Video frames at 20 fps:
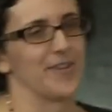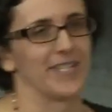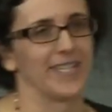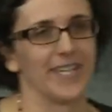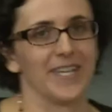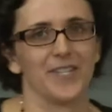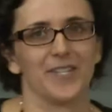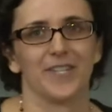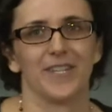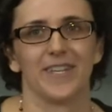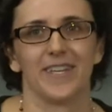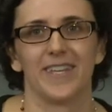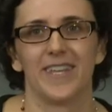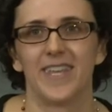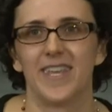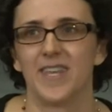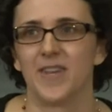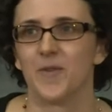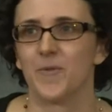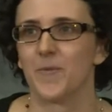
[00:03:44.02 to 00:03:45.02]
attention.
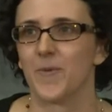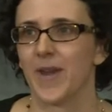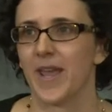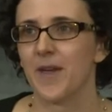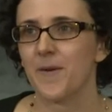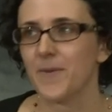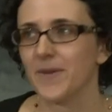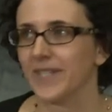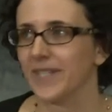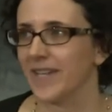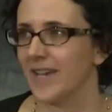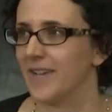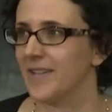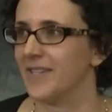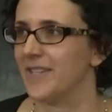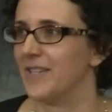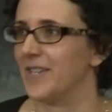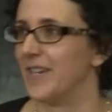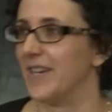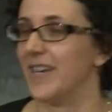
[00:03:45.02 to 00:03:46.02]
And when I went to
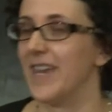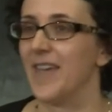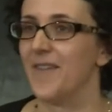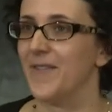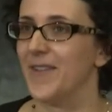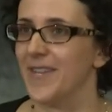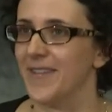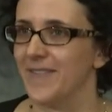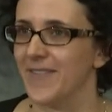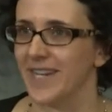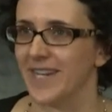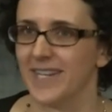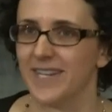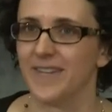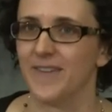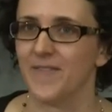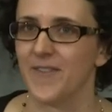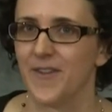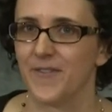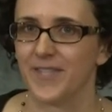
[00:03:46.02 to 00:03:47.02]
college, I didn't have any of that. I
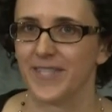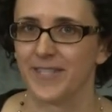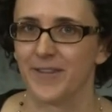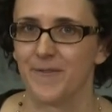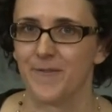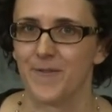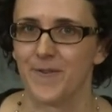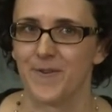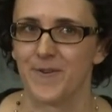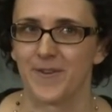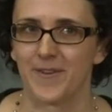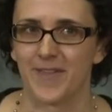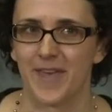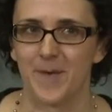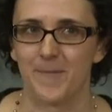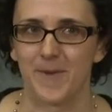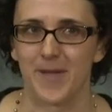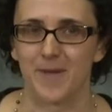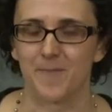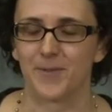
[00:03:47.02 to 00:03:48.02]
didn't even have a cell phone or a
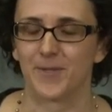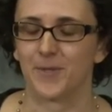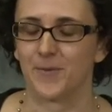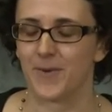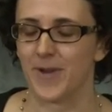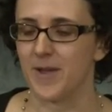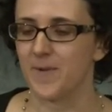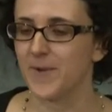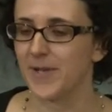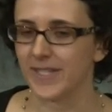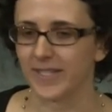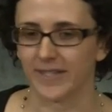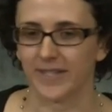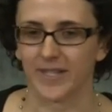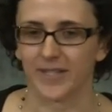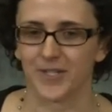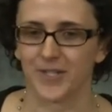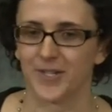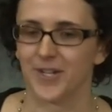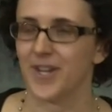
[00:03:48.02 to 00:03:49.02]
laptop. So when I went to
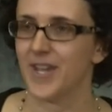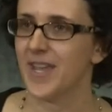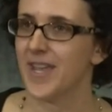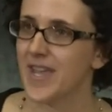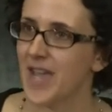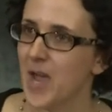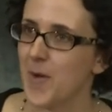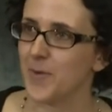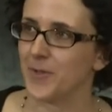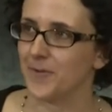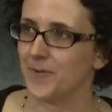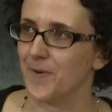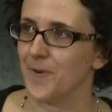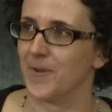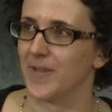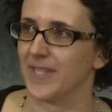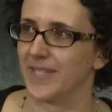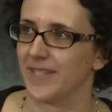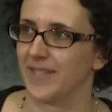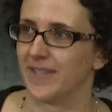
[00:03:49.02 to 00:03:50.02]
lecture, I was
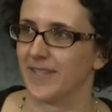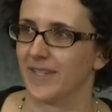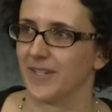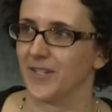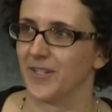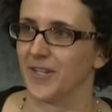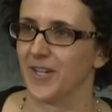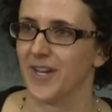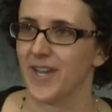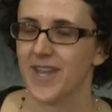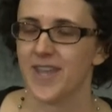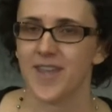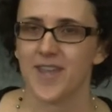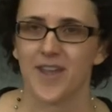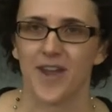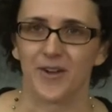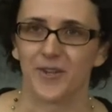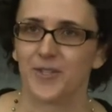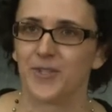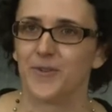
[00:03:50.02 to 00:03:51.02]
focused on lecture.
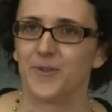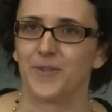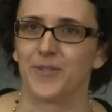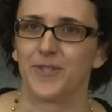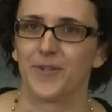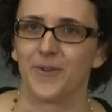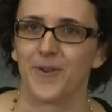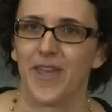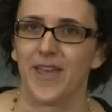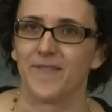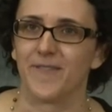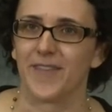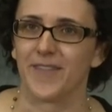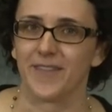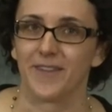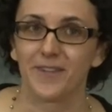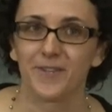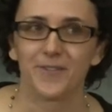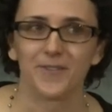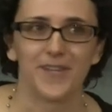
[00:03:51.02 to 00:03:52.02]
Our students don't have that
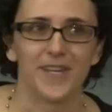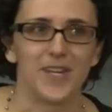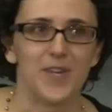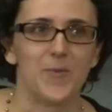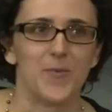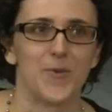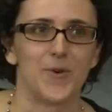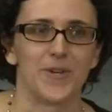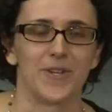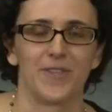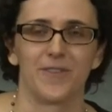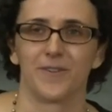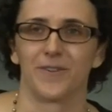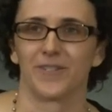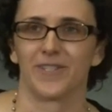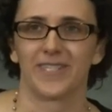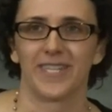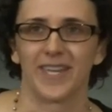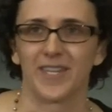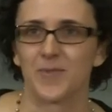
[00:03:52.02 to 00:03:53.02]
luxury anymore.
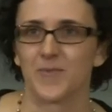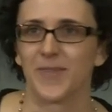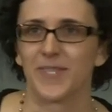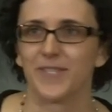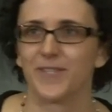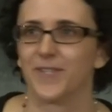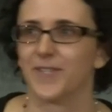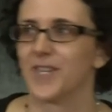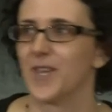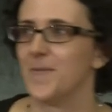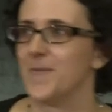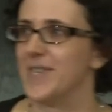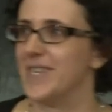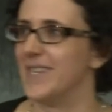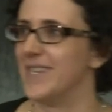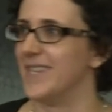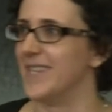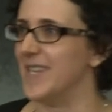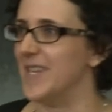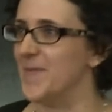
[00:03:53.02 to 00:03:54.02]
There's text messages coming
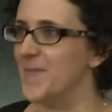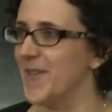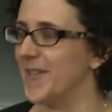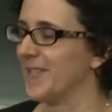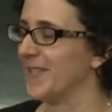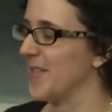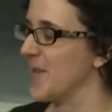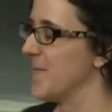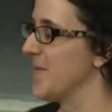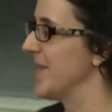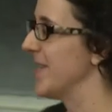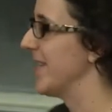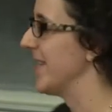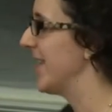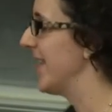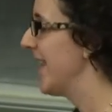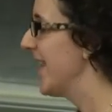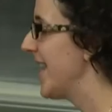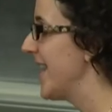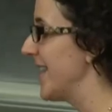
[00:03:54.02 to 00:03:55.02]
in, emails coming in,
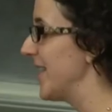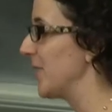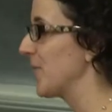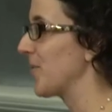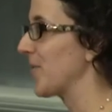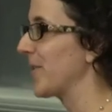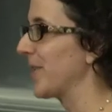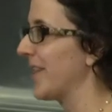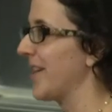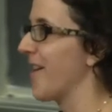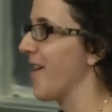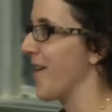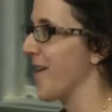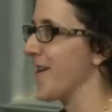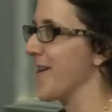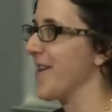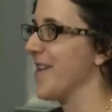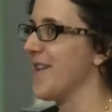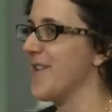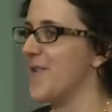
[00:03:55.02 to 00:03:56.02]
and it's really
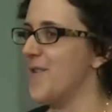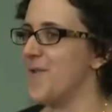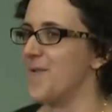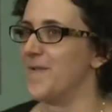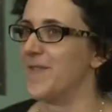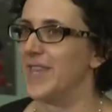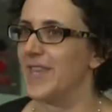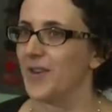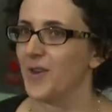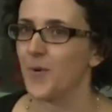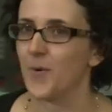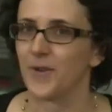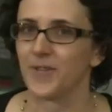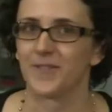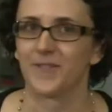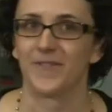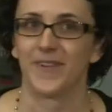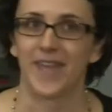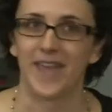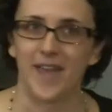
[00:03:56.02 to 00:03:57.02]
hard over that
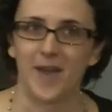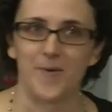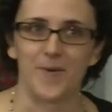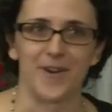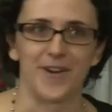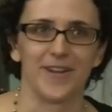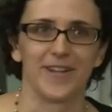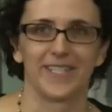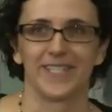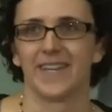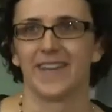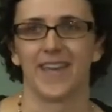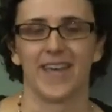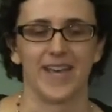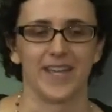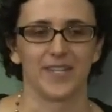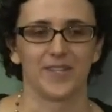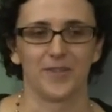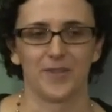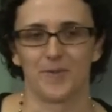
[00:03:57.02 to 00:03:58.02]
course of an hour to
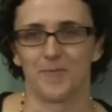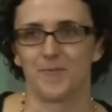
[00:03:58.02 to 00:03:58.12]
not,